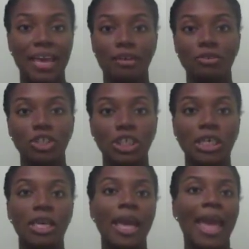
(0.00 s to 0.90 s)

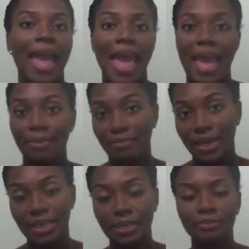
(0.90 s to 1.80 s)
energy, and
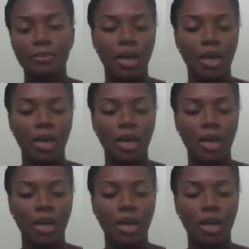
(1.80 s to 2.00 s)
money.